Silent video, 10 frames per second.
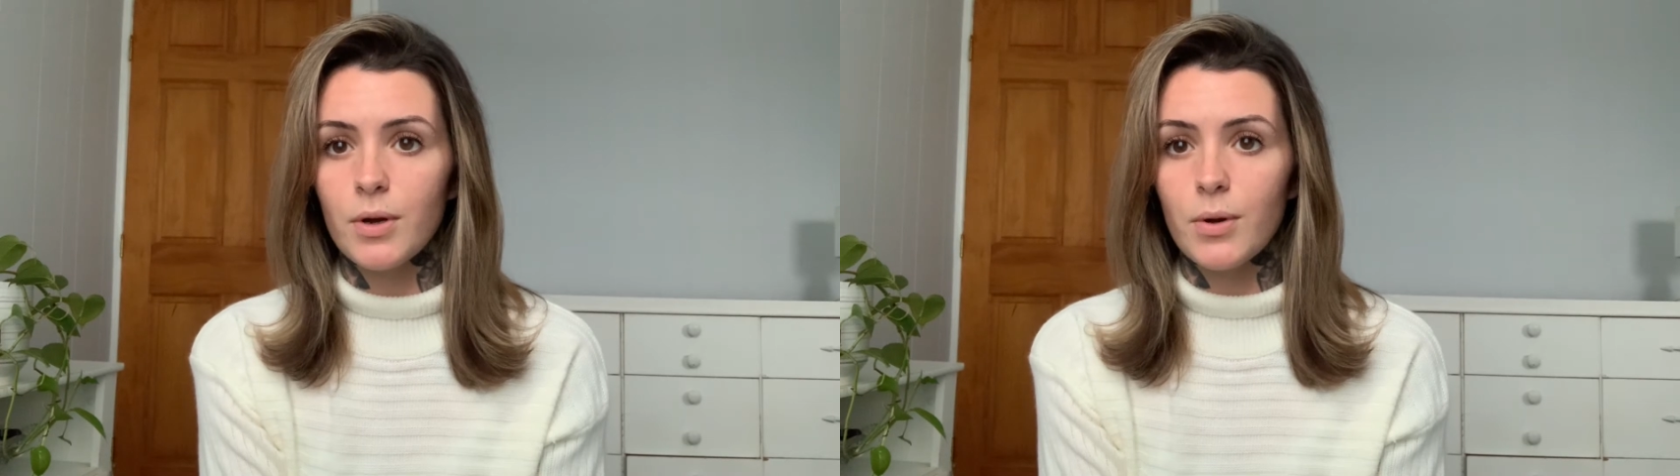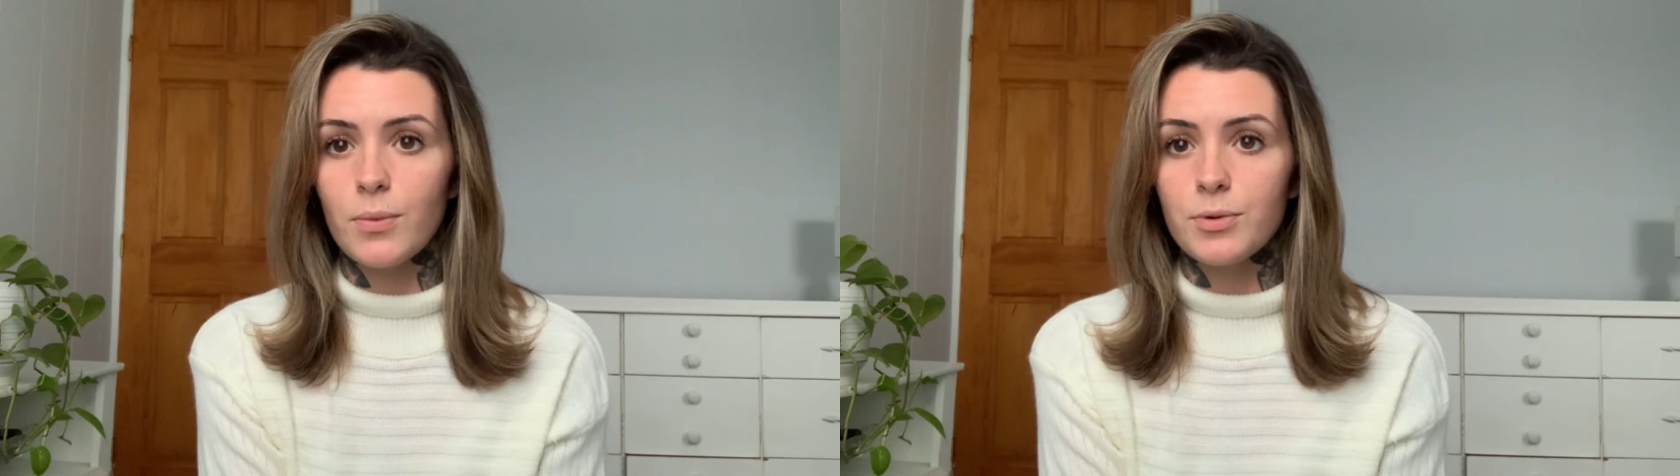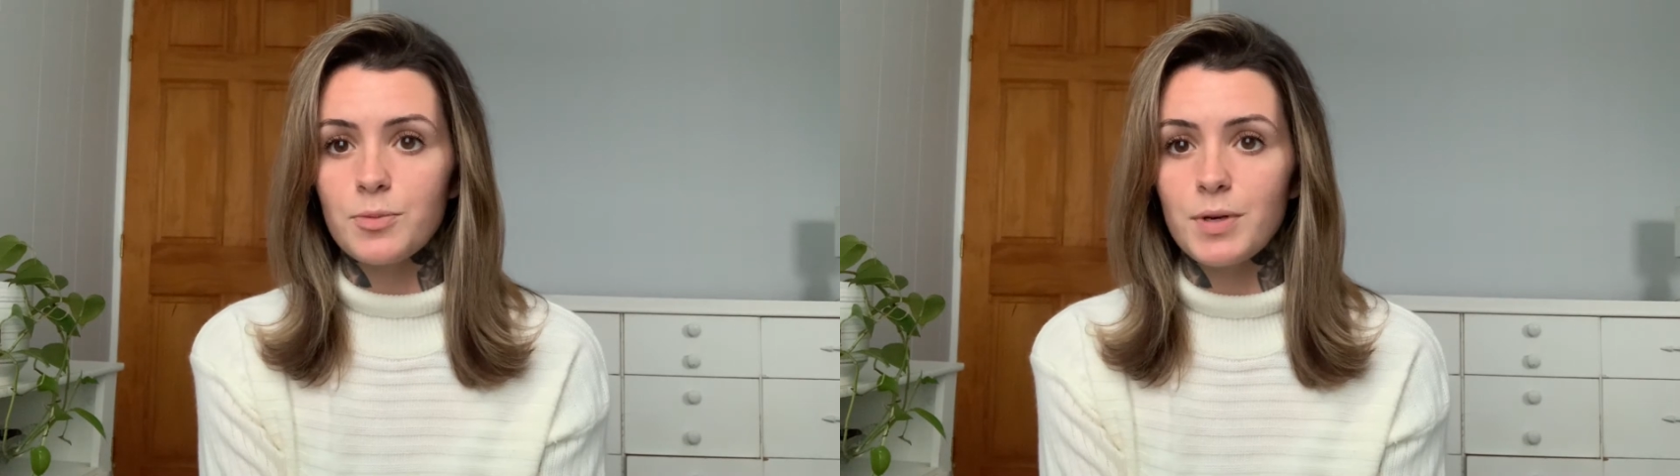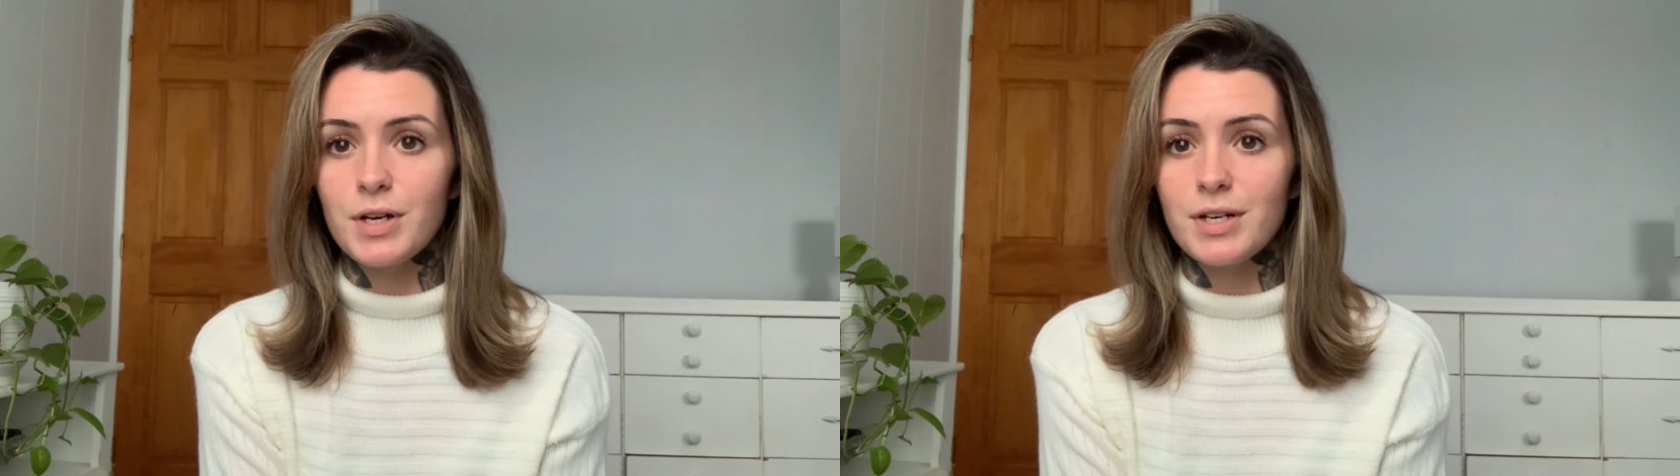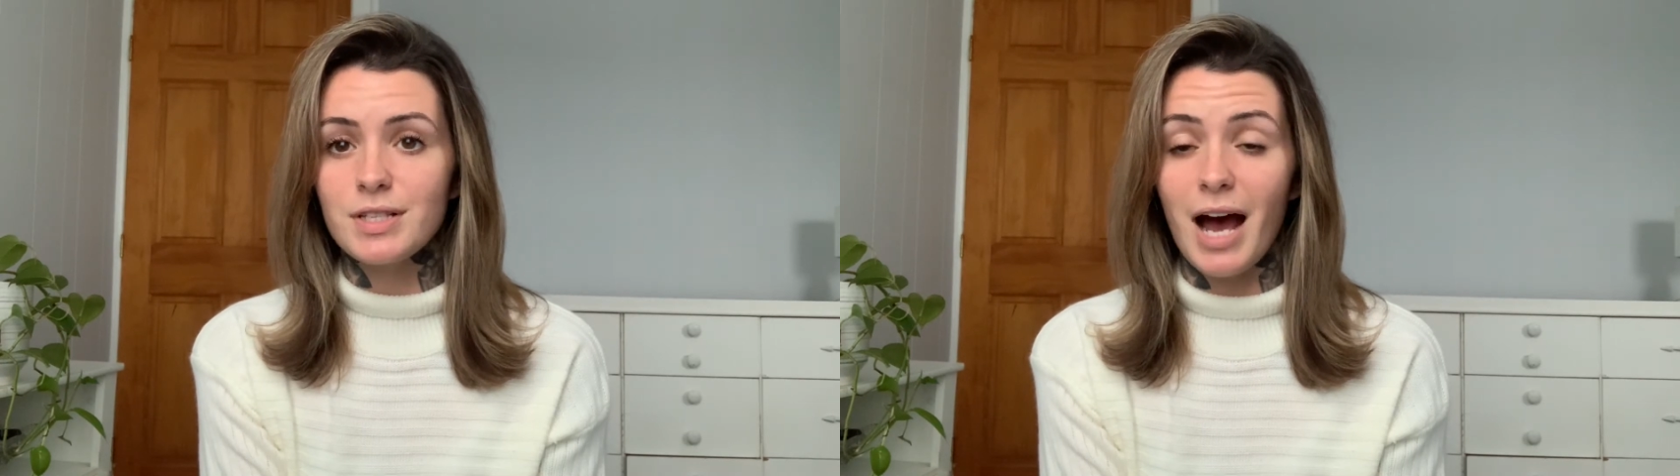was
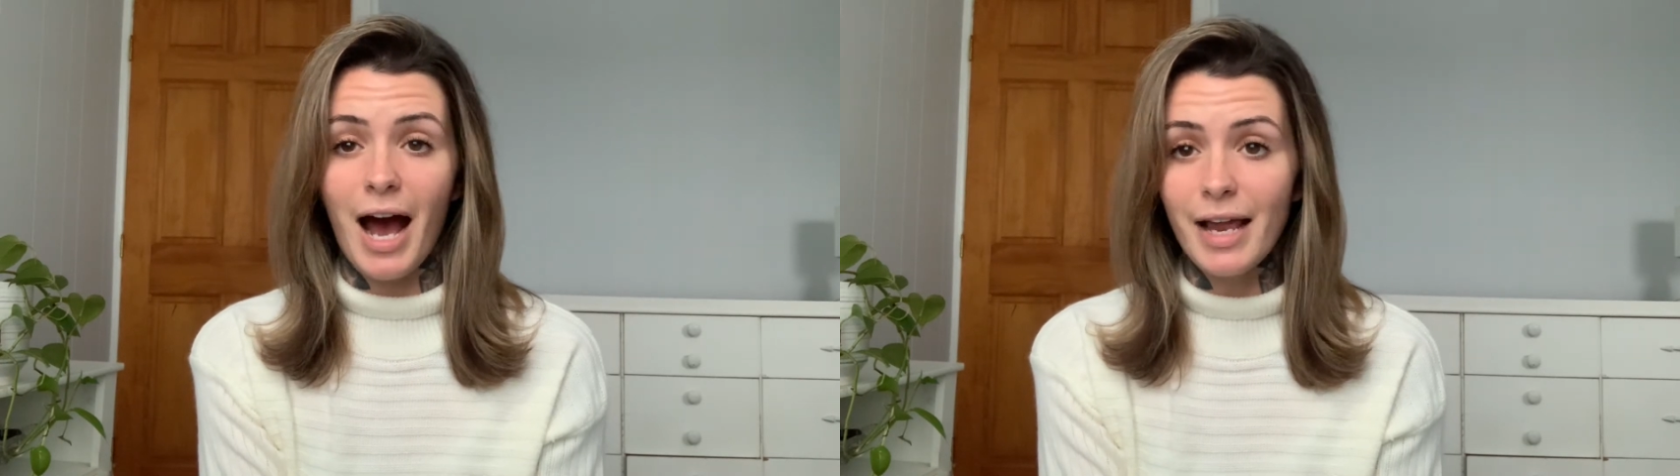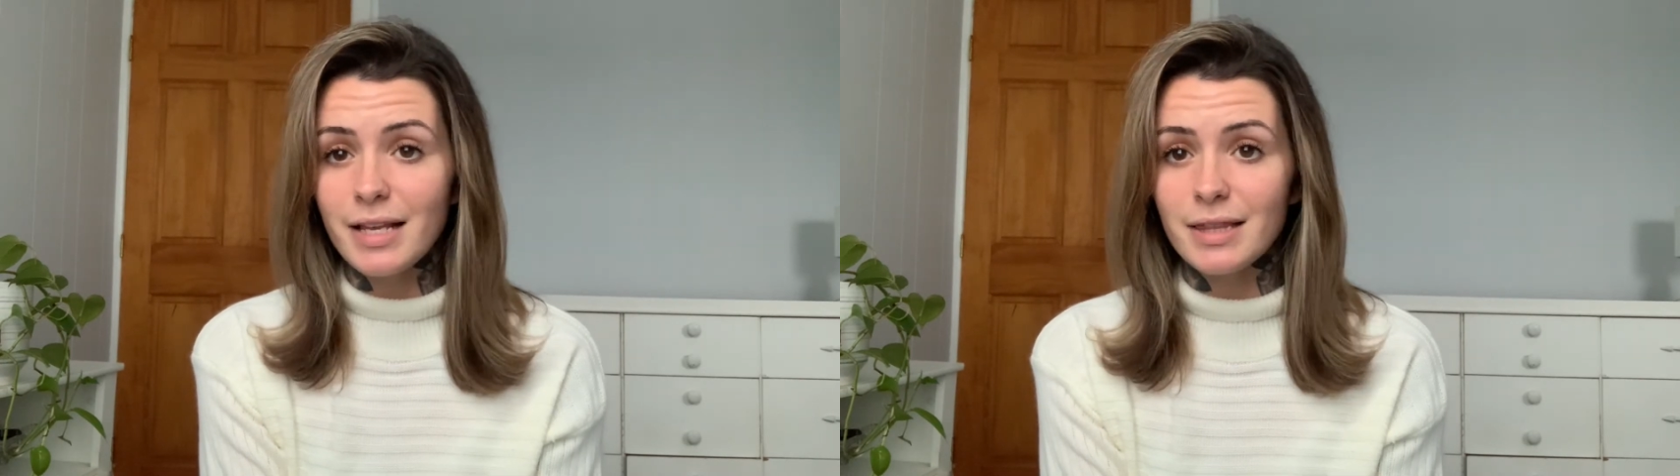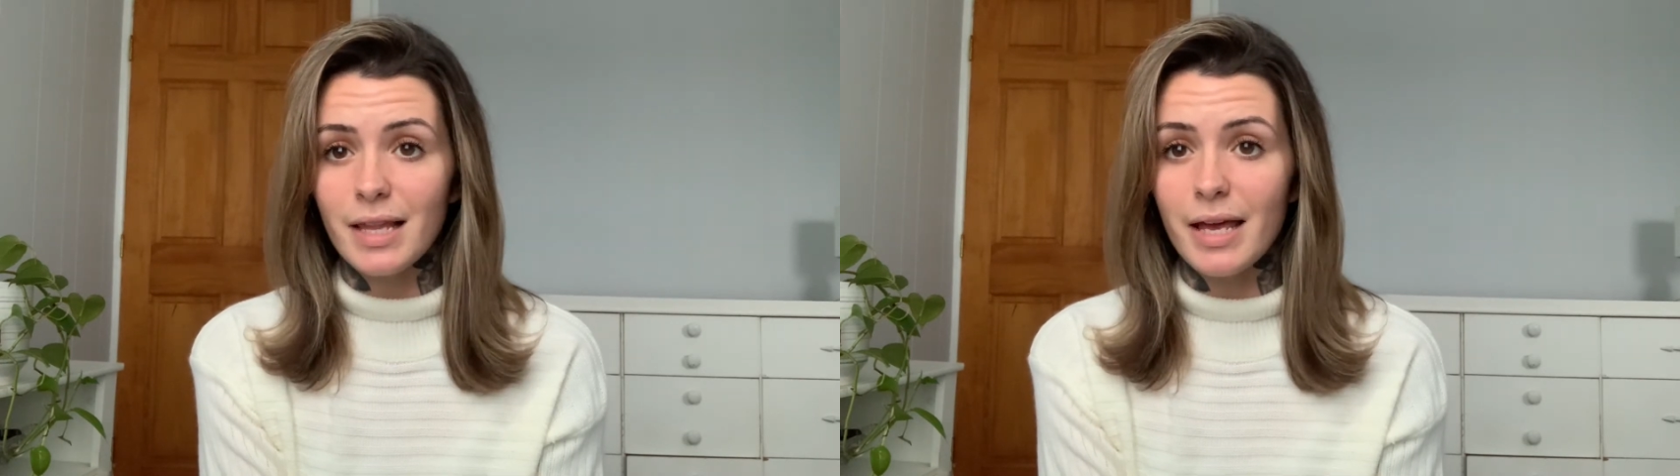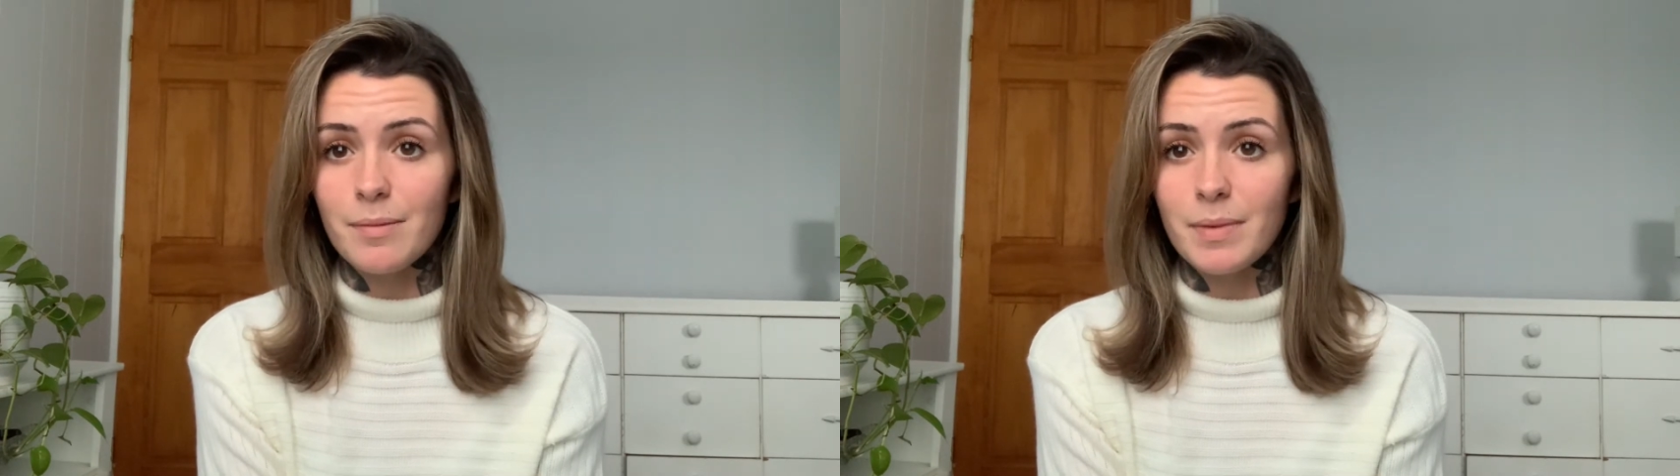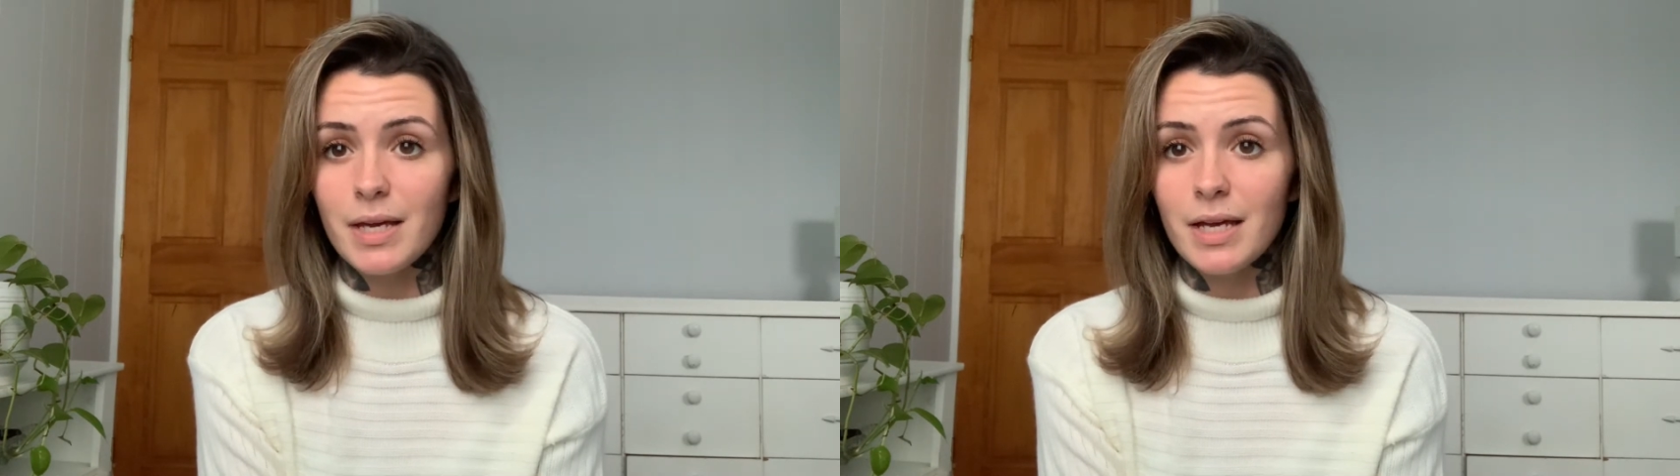because I didn't like
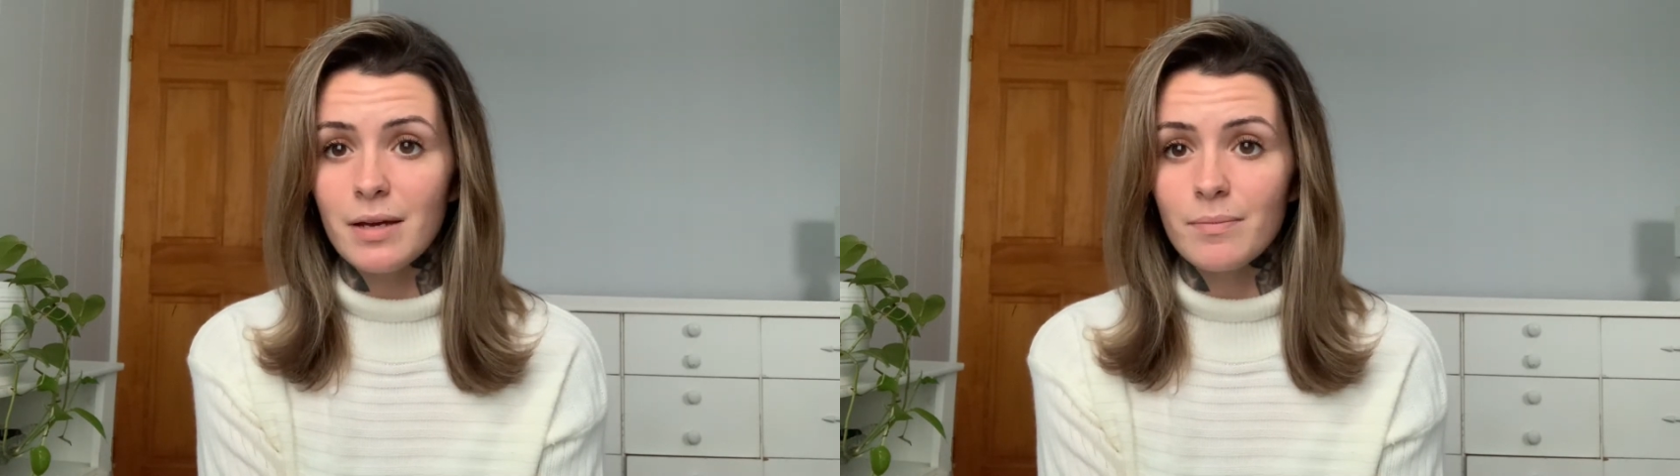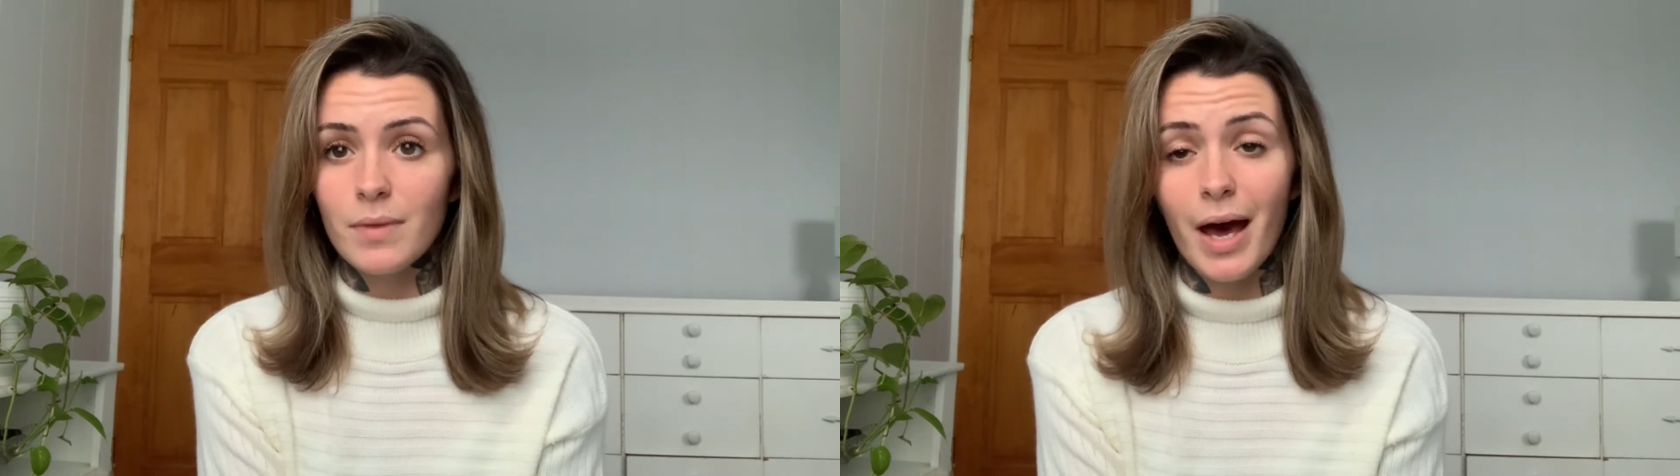me.